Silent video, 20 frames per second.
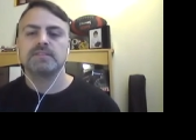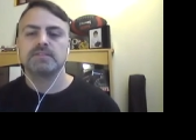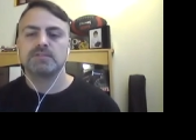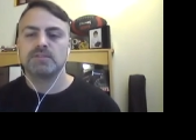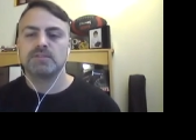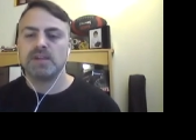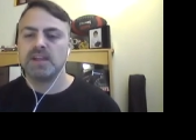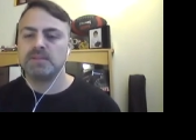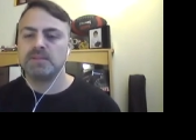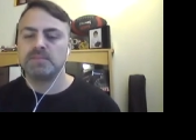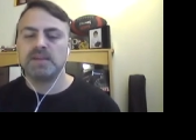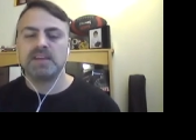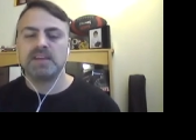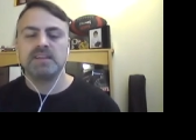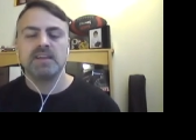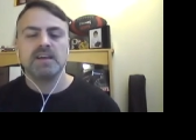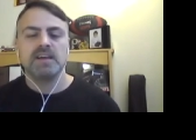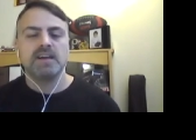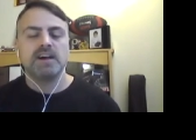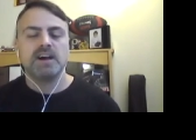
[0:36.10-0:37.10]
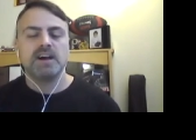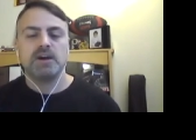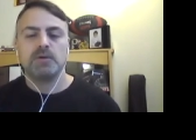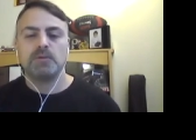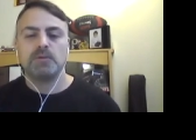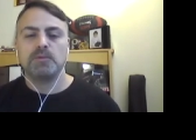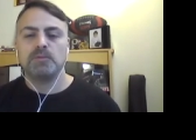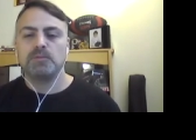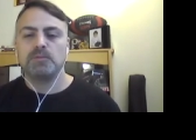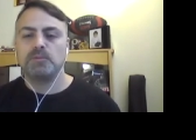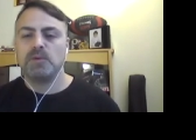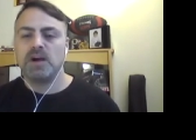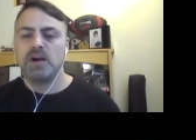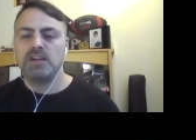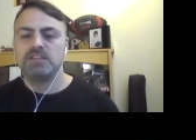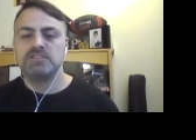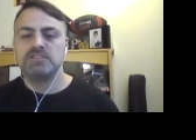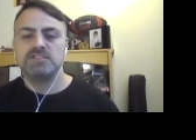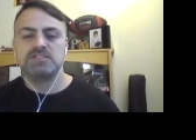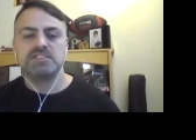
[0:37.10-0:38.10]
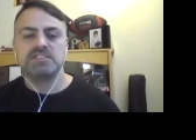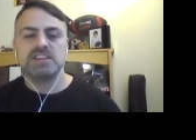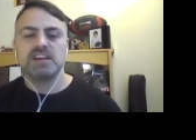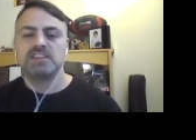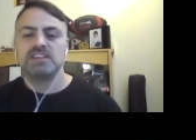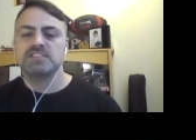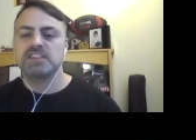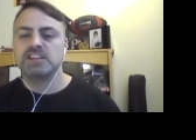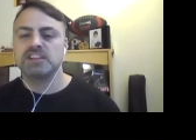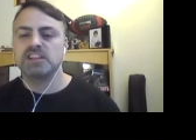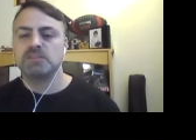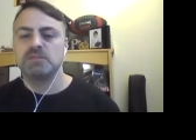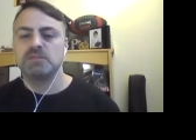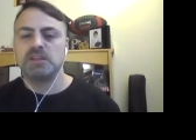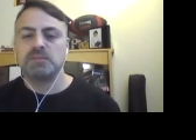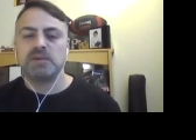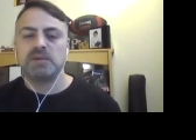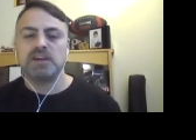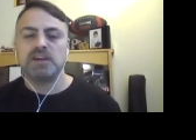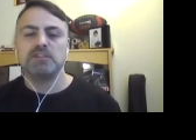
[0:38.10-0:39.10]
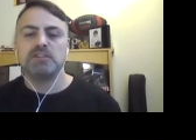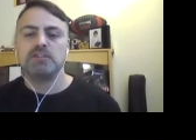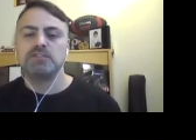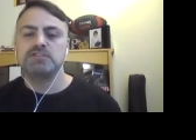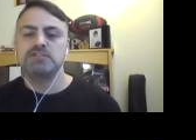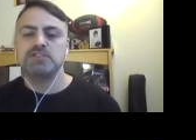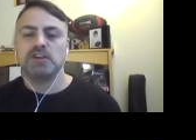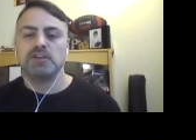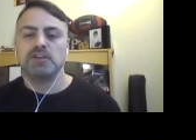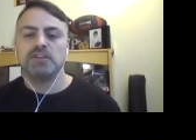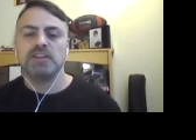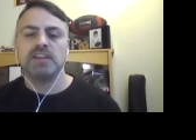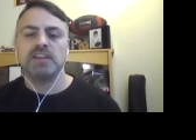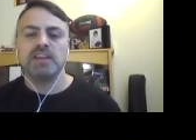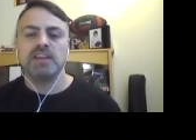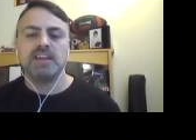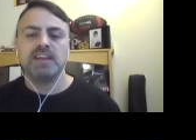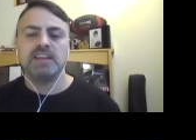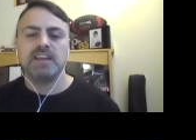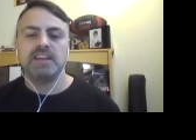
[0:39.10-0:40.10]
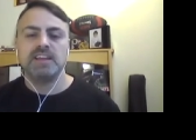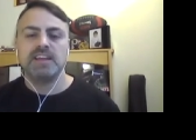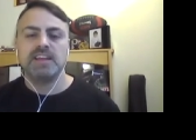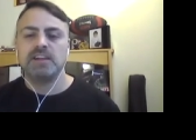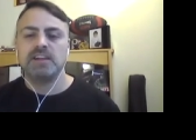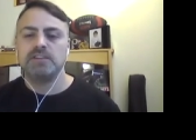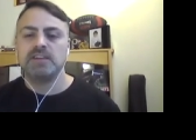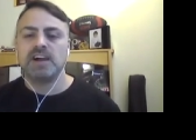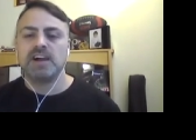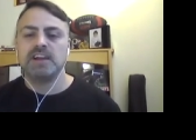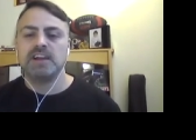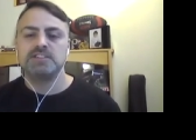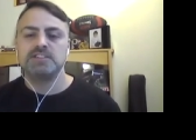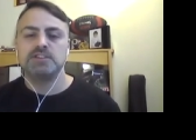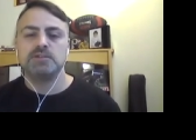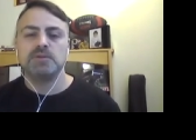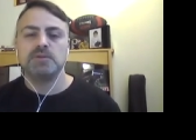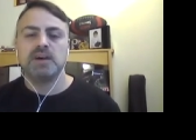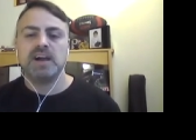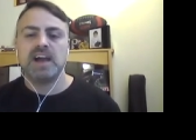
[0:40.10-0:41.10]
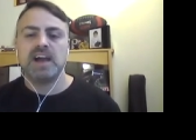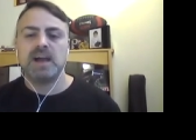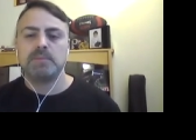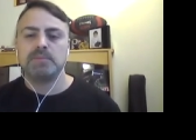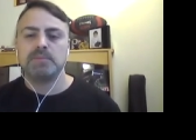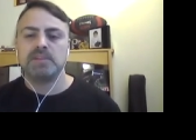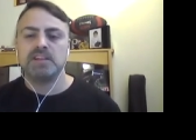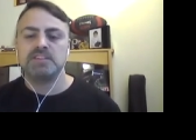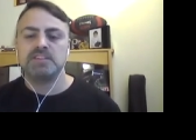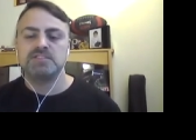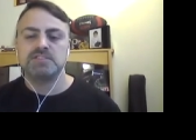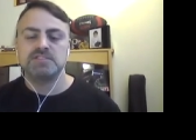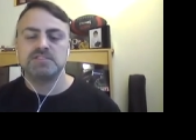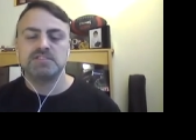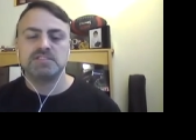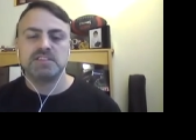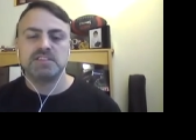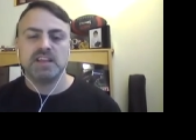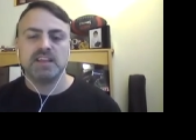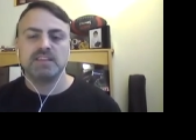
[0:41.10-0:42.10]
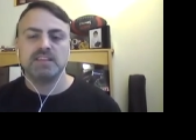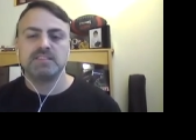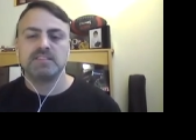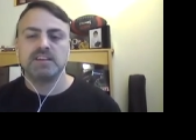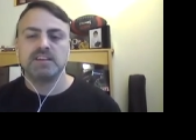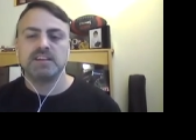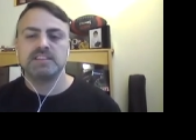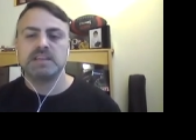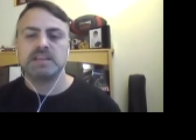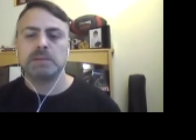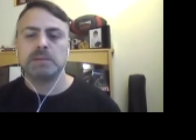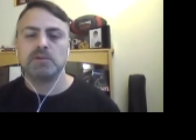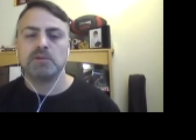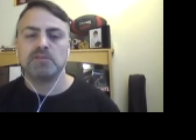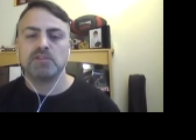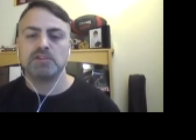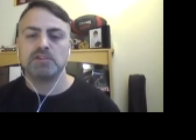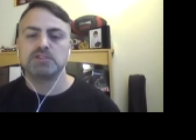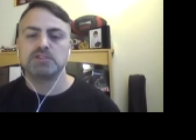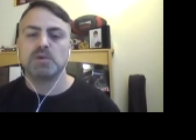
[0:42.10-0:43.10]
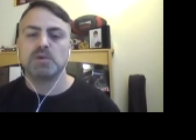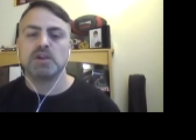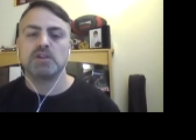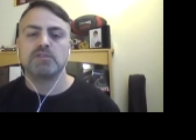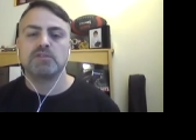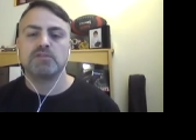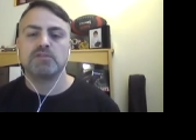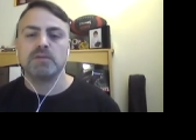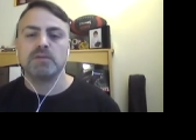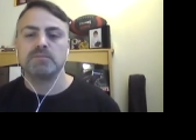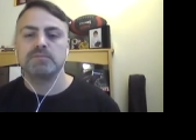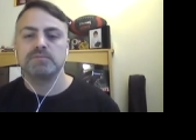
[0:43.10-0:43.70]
Great, man. Why don't you just tell us a little bit about your journey and how you got to Appalachian State? Tell me first where you're from.